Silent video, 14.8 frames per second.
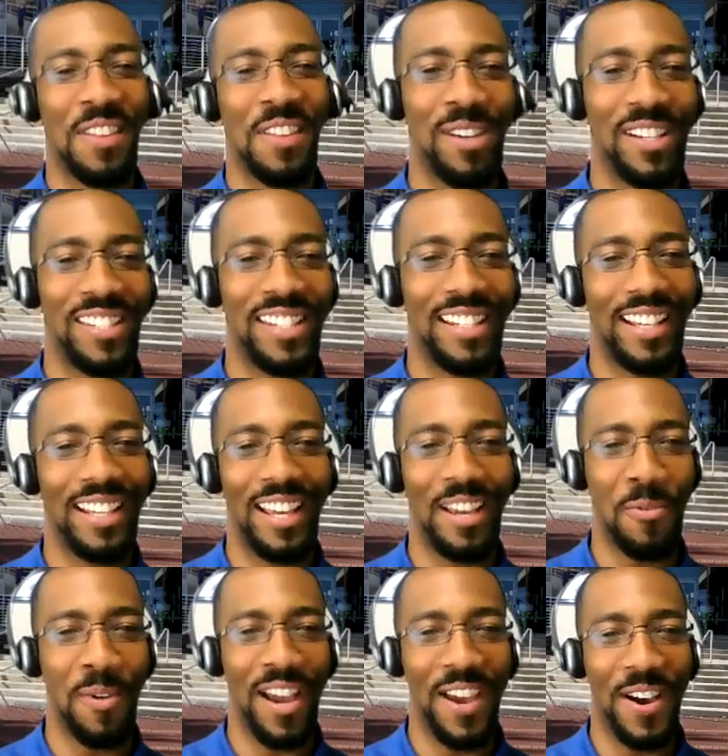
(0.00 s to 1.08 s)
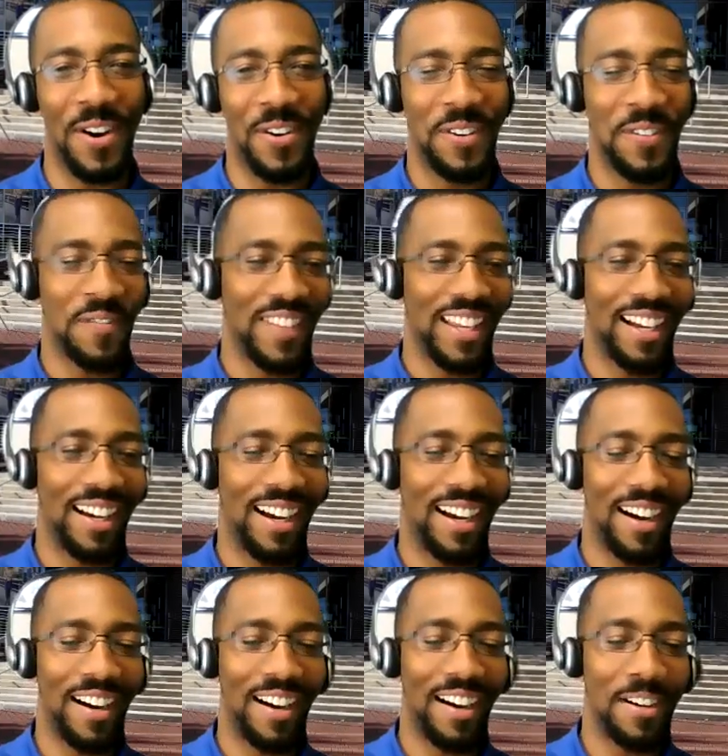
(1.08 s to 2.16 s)
But she did well.
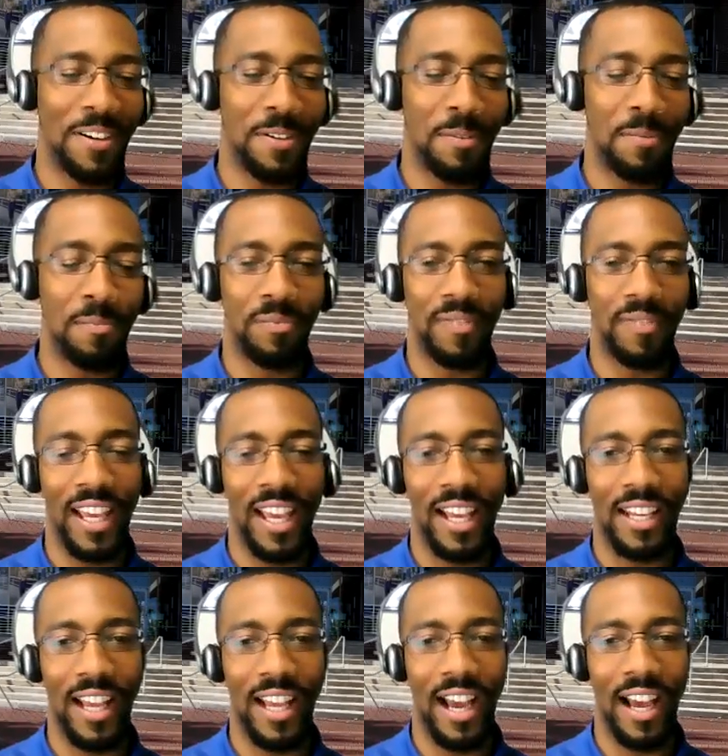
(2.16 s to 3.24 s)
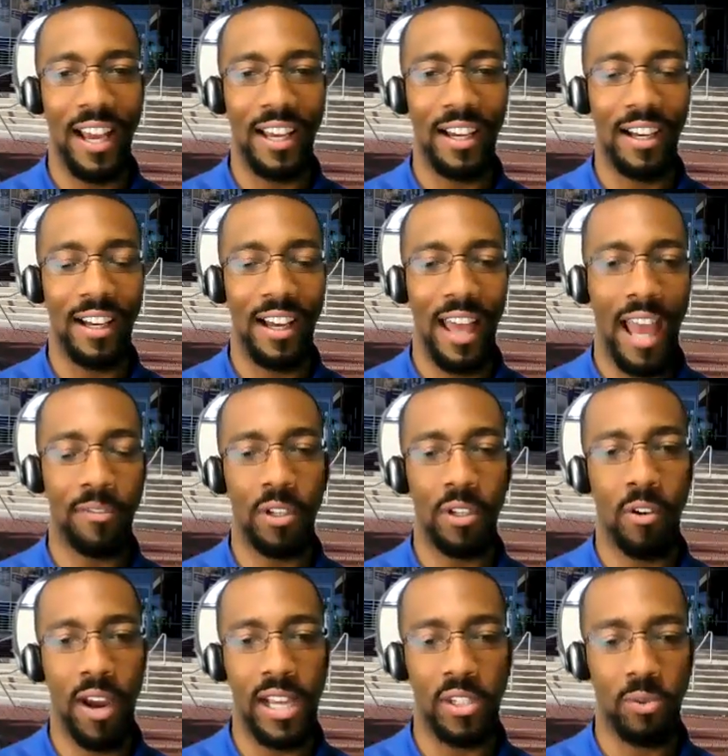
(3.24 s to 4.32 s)
And after
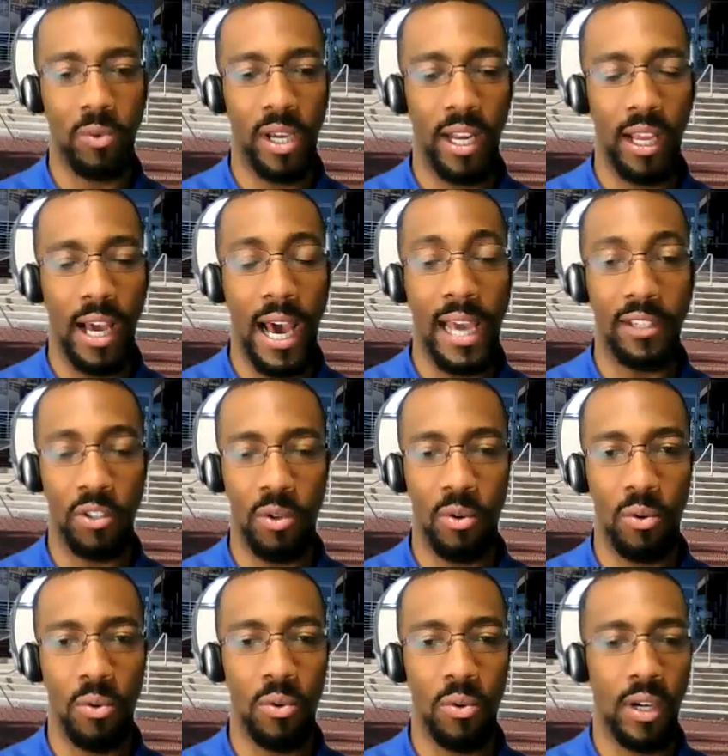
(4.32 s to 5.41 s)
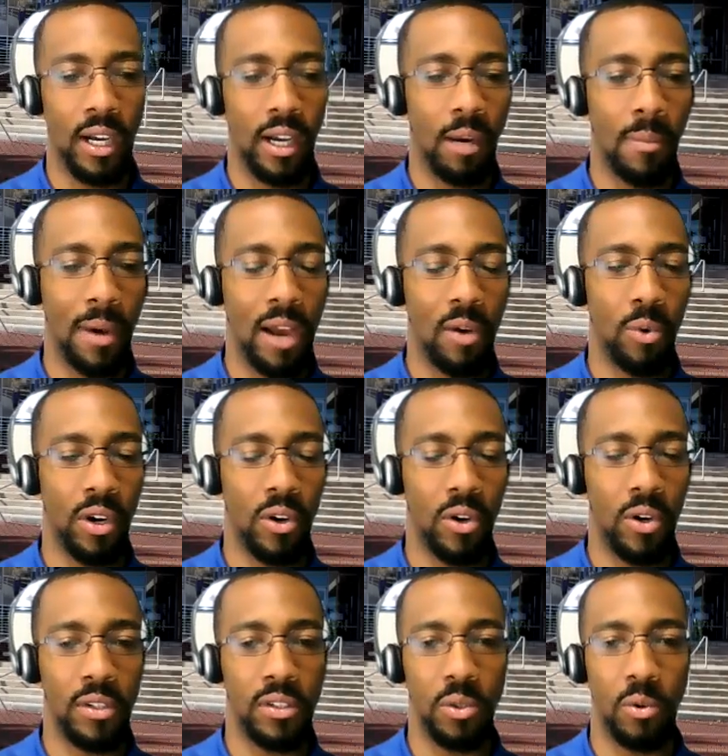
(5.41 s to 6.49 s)
graduating high school, I went
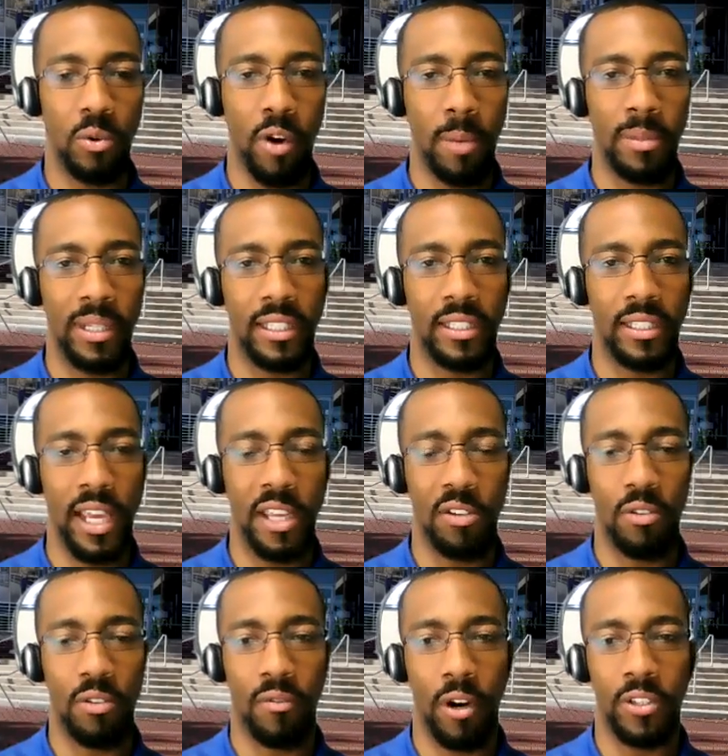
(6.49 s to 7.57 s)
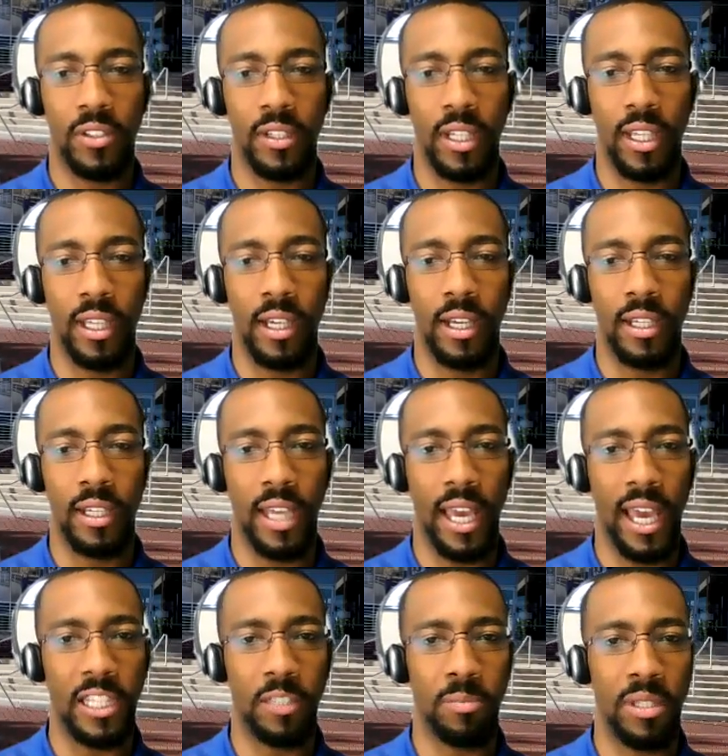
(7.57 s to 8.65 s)
on to Grambling State University. It's a
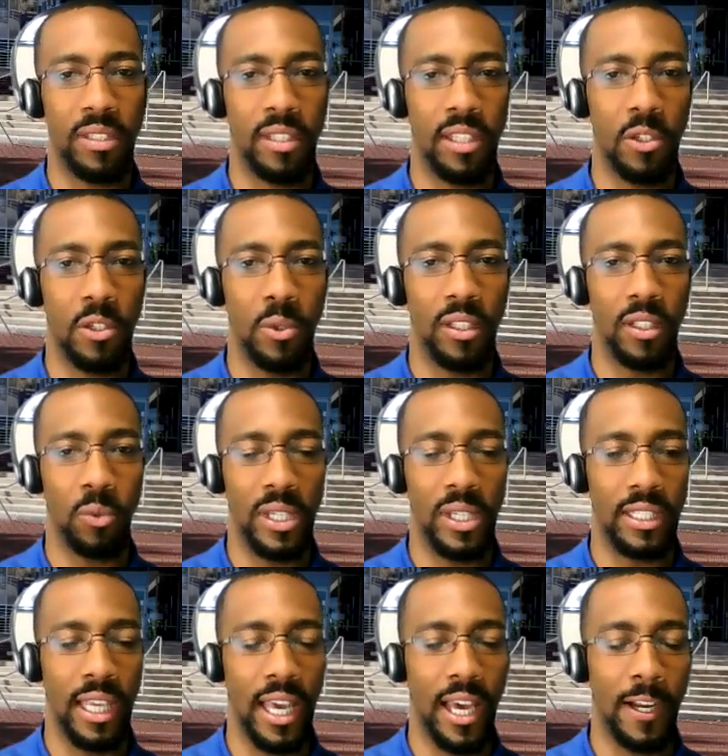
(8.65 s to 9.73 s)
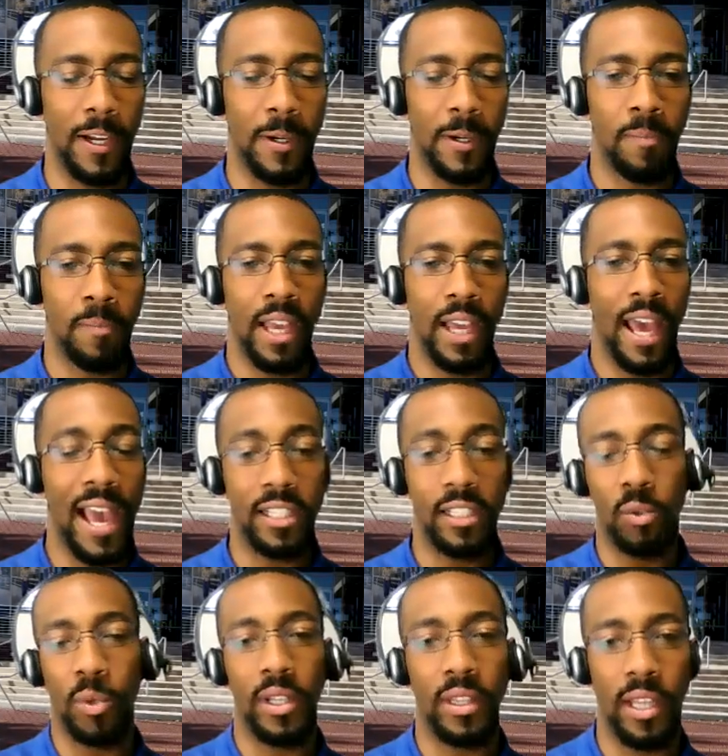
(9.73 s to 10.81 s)
HBCU in Louisiana. I
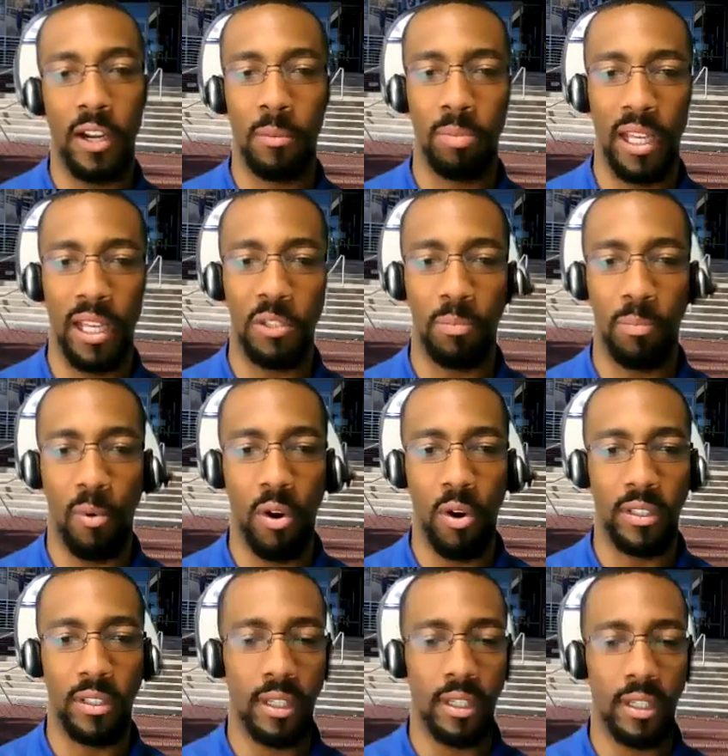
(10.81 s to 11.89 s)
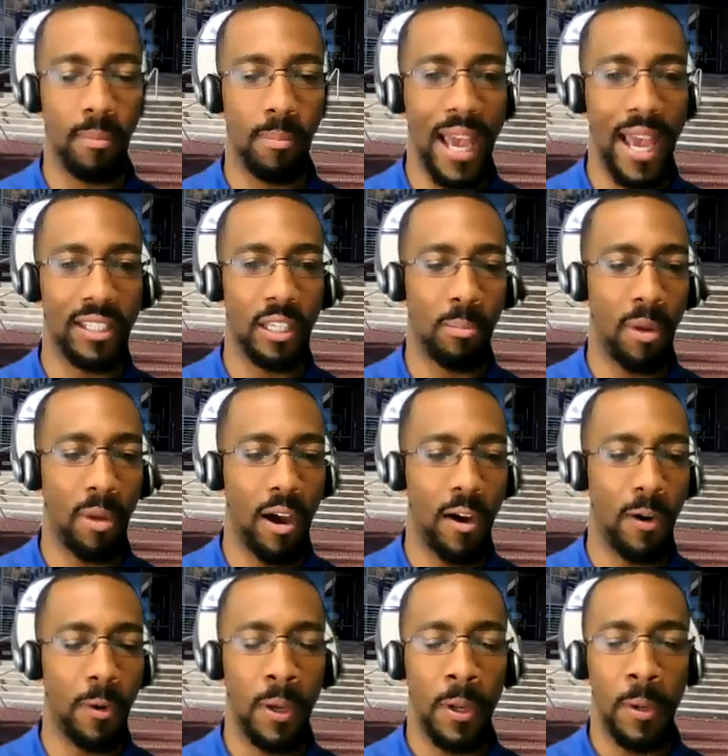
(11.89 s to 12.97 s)
actually went there to play sports, basketball.